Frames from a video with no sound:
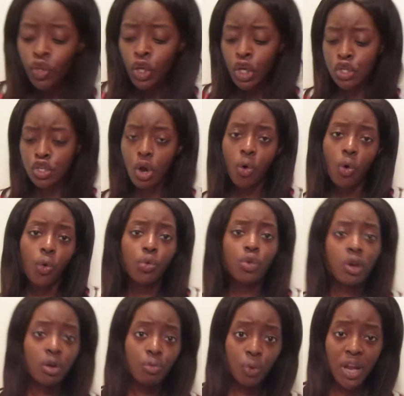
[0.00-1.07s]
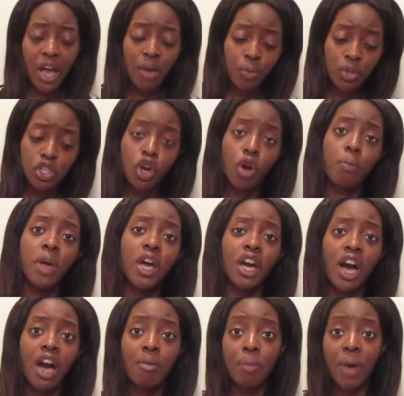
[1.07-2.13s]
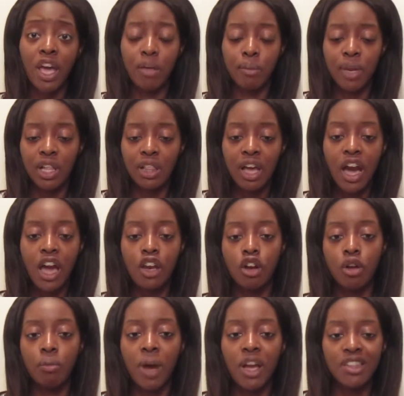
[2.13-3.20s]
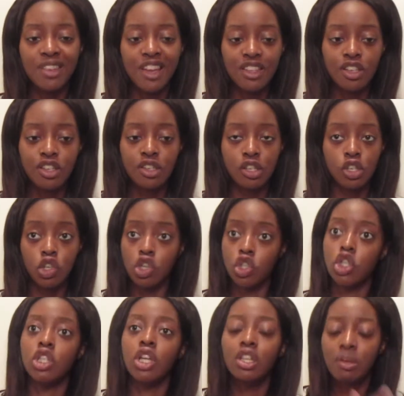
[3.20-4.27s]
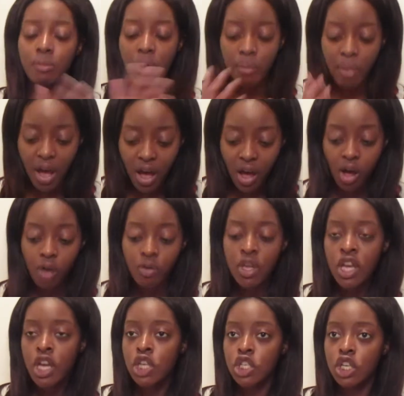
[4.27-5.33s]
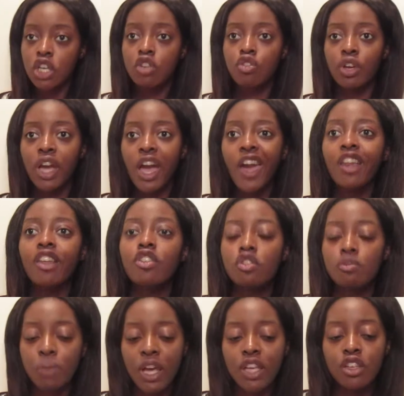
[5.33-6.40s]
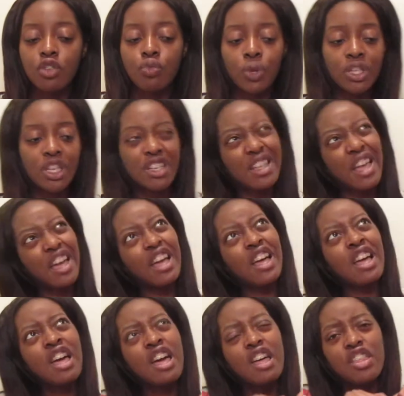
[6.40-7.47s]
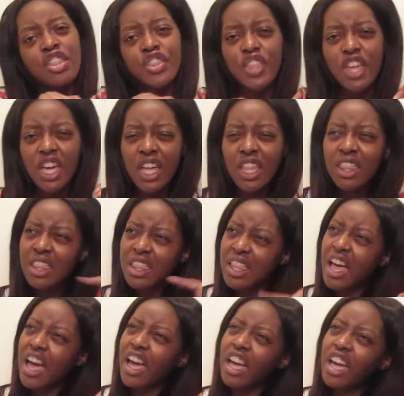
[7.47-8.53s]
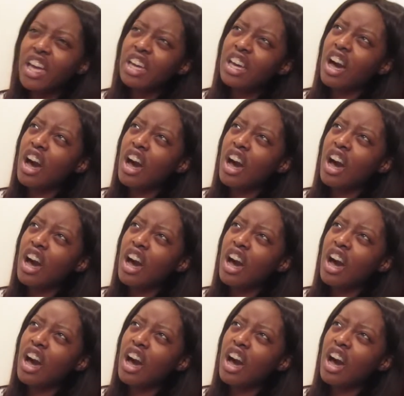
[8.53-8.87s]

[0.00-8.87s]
So when I went to go pick up my Inman Aligner, my dentist, like, you know, she looked in my mouth, she created spaces with this like thin, like